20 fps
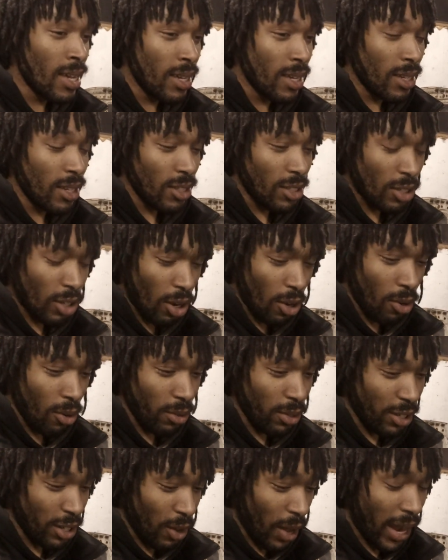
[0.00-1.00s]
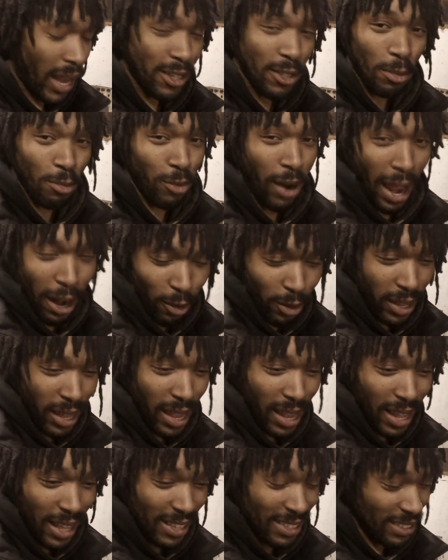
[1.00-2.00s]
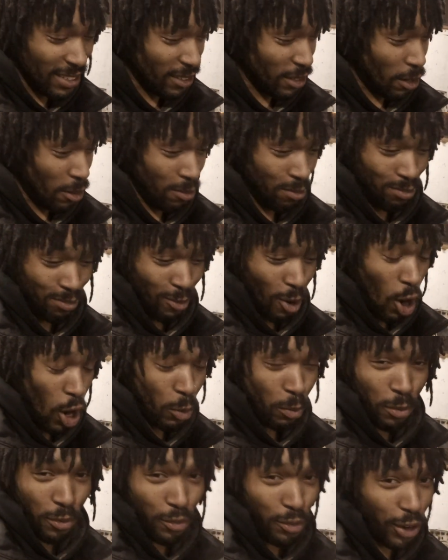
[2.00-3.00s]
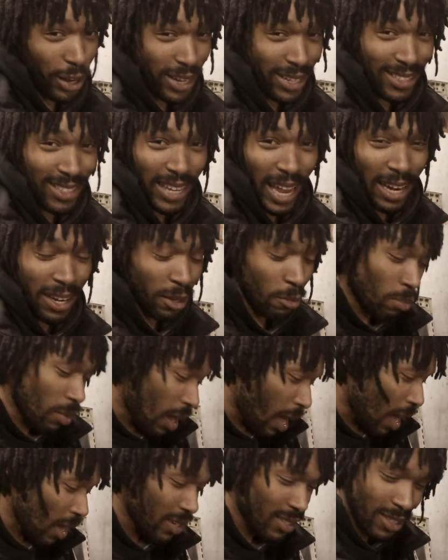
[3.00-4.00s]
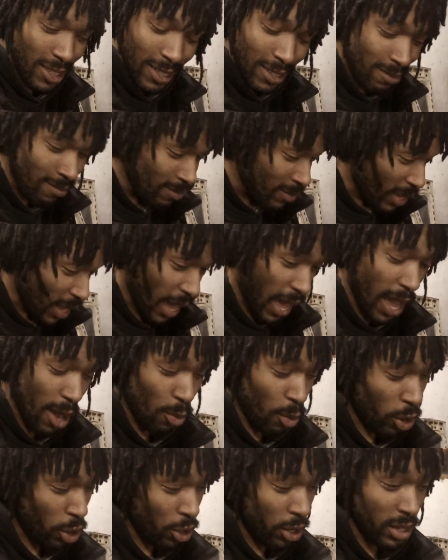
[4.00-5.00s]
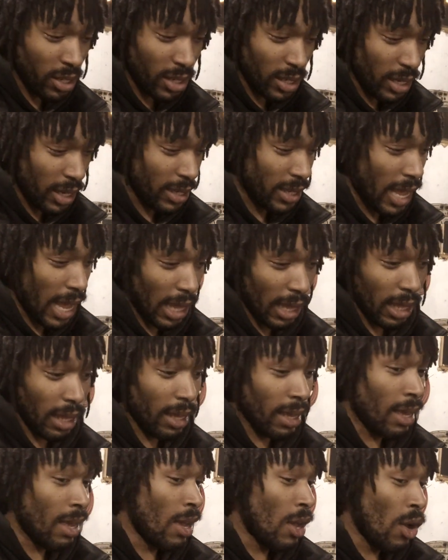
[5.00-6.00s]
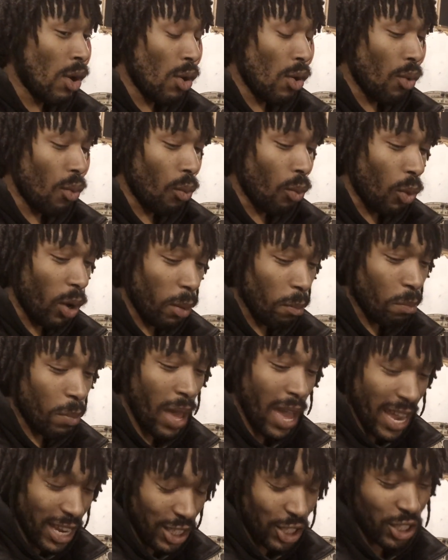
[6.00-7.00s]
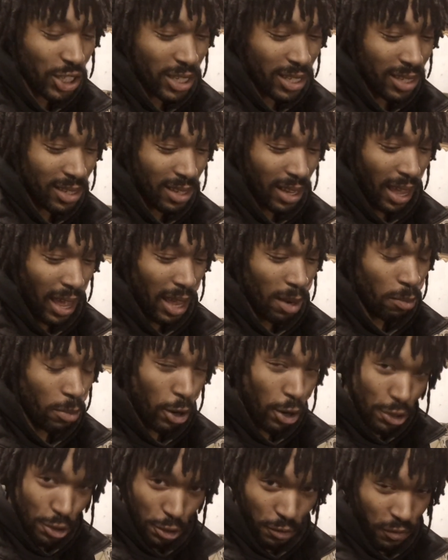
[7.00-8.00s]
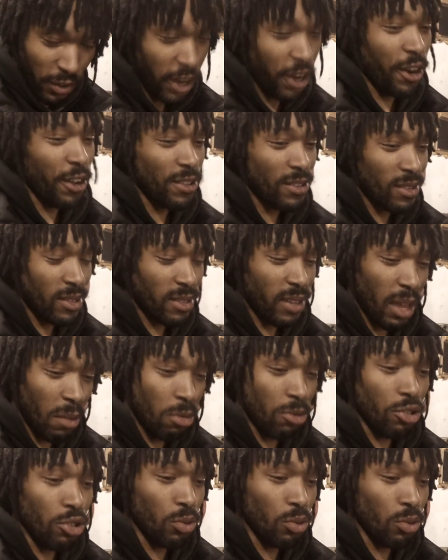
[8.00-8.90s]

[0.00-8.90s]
So, I got some rattle cans, some Harbor Freight standing blocks, and we're going to see exactly what patience and perseverance is able to